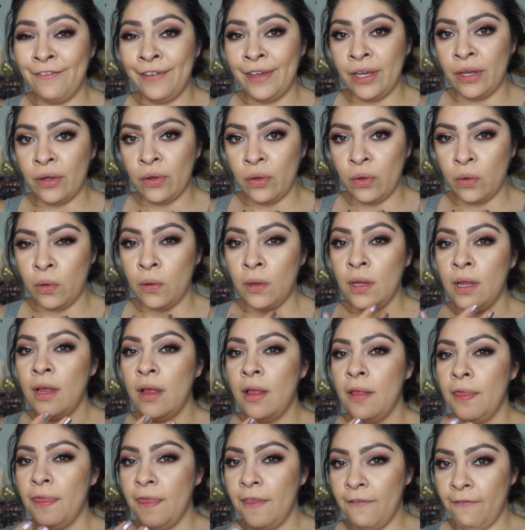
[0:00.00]
feel
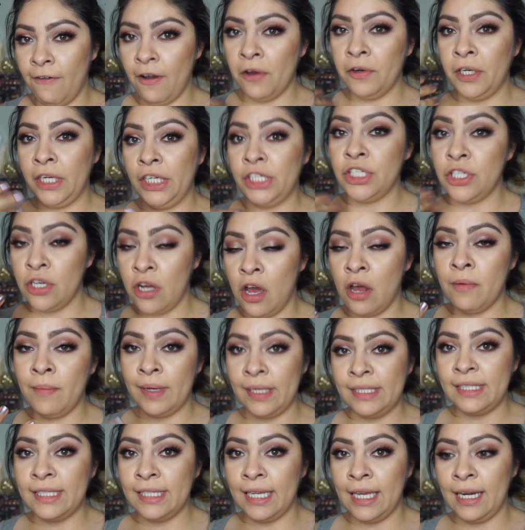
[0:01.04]
the foundation on
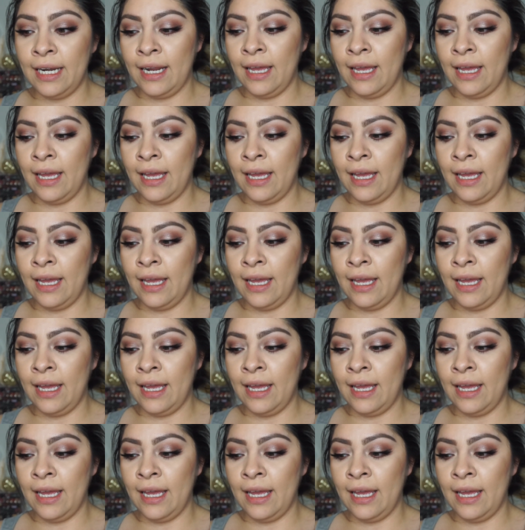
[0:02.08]
my skin